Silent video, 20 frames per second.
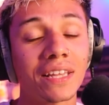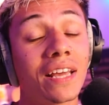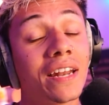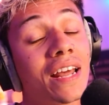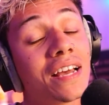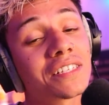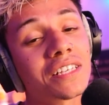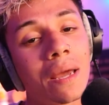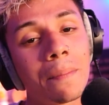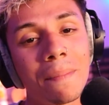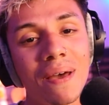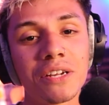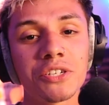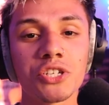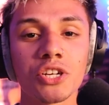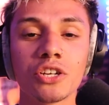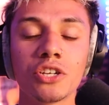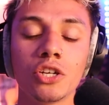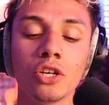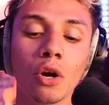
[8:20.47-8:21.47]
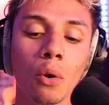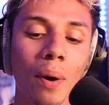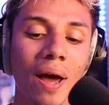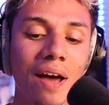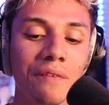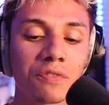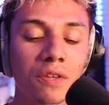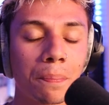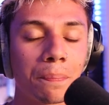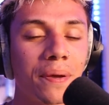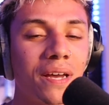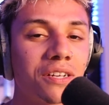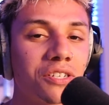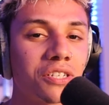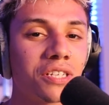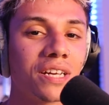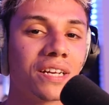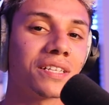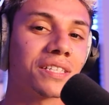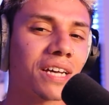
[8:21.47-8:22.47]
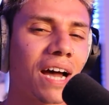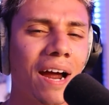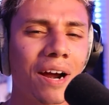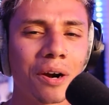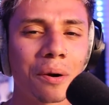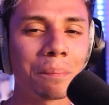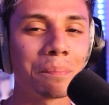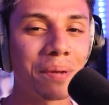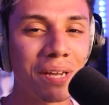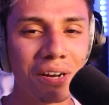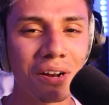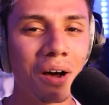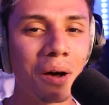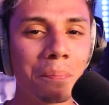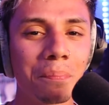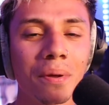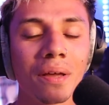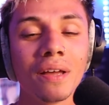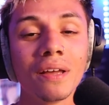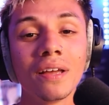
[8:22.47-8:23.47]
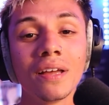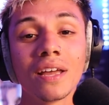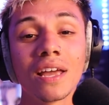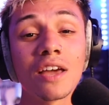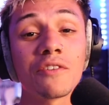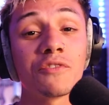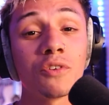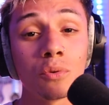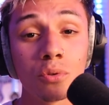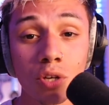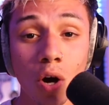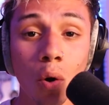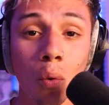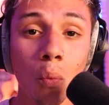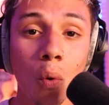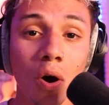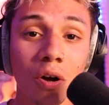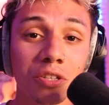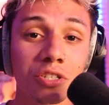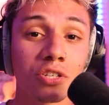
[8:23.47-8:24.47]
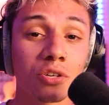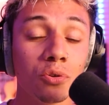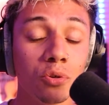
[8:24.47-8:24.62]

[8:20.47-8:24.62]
And as I mentioned, you don't have to pitch the entire beat up if you don't want to.